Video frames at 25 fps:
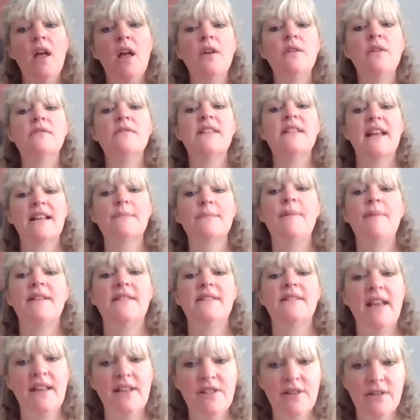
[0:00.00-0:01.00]
whose
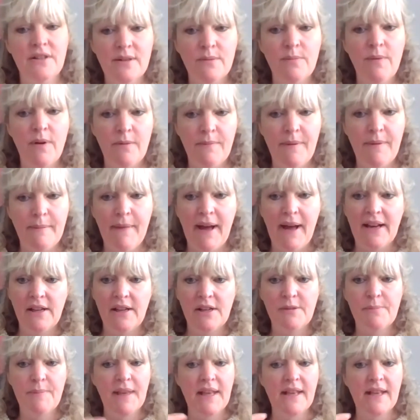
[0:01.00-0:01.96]
expectations will be managed